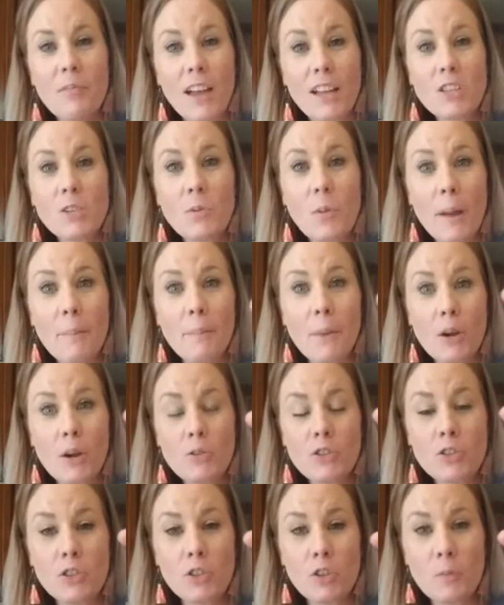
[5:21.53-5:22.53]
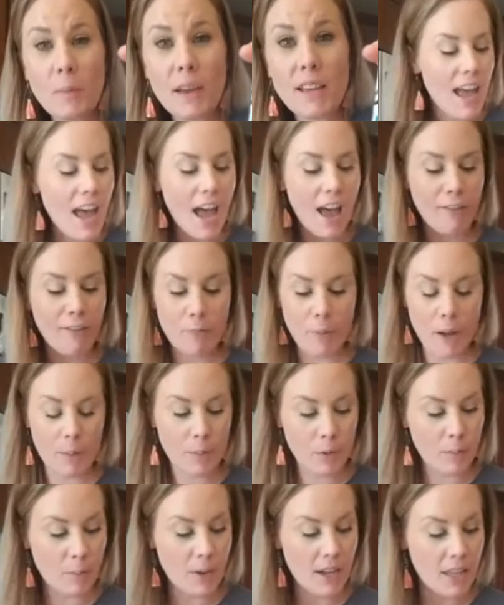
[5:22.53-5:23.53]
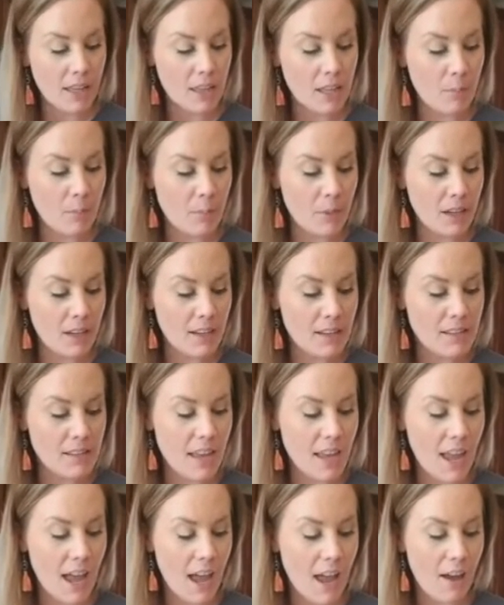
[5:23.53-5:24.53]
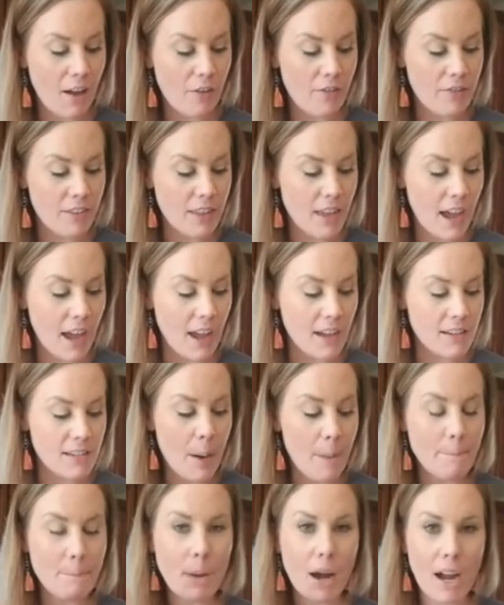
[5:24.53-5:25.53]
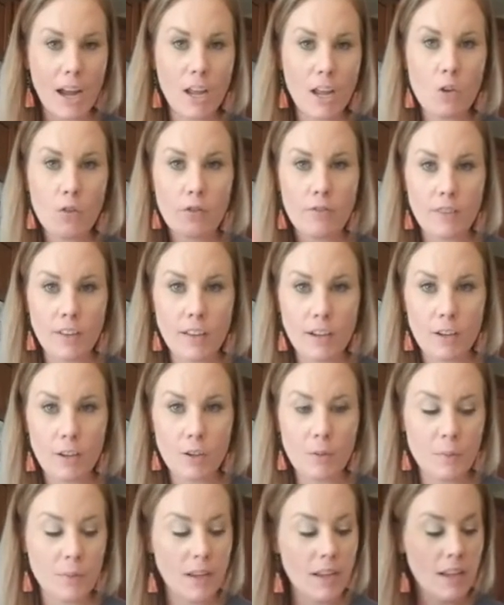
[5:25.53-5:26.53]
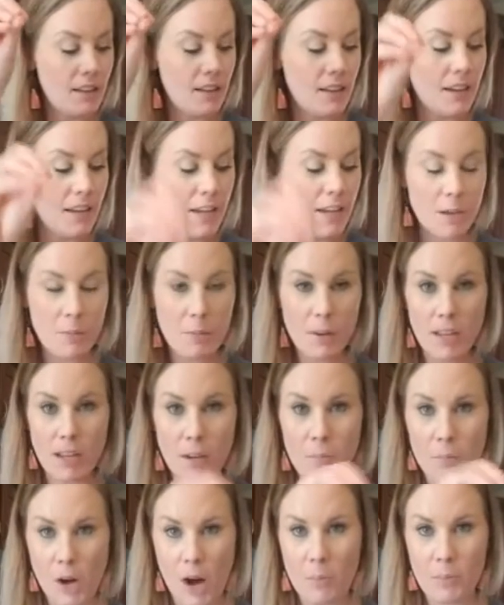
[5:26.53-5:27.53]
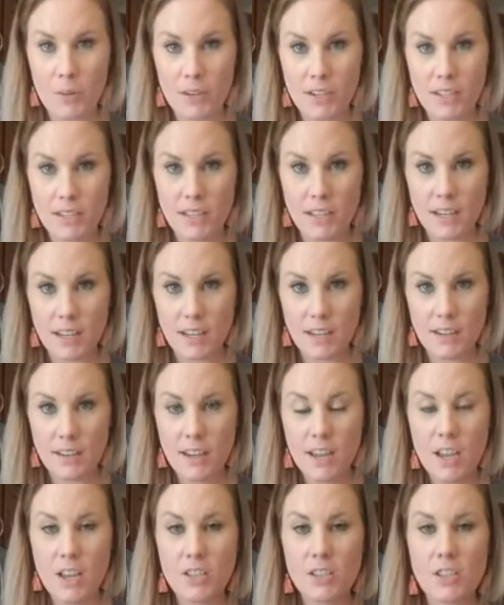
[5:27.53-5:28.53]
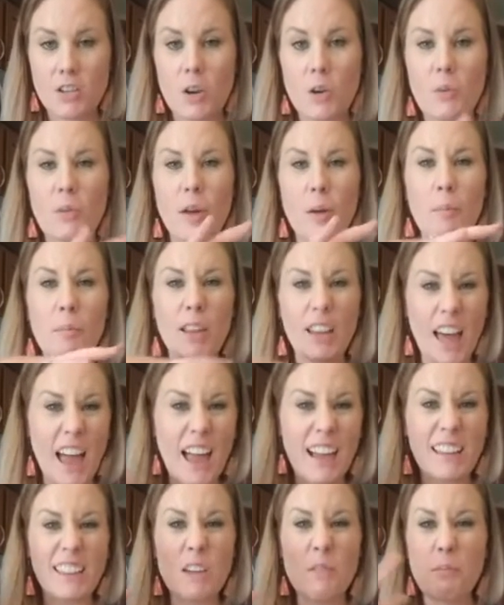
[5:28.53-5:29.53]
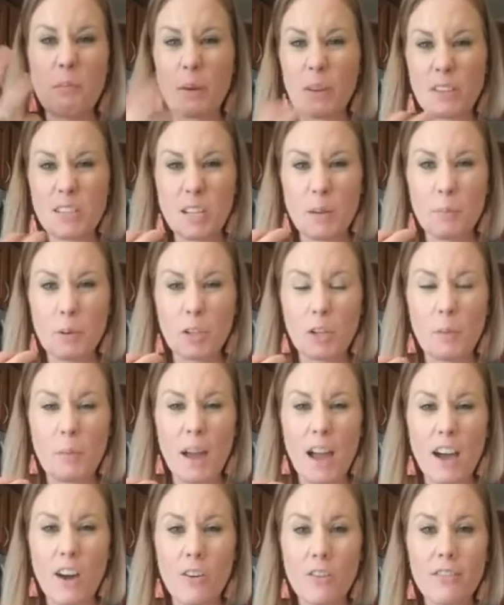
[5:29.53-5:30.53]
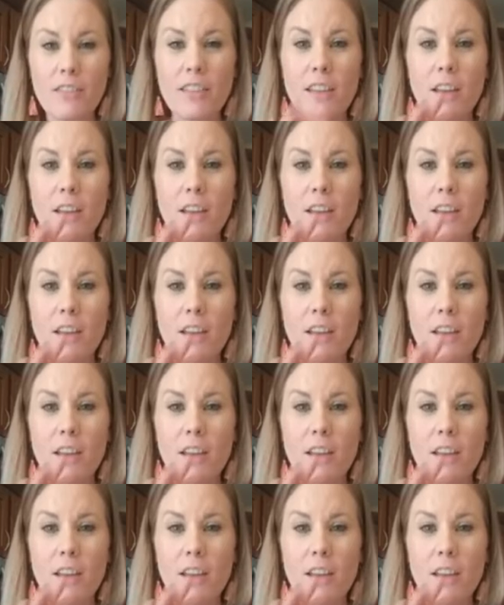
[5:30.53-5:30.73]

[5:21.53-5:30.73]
That's why most toothpaste have peppermint in them, because they have that biofilm inhibiting properties in it. So that plaque that builds up in your mouth,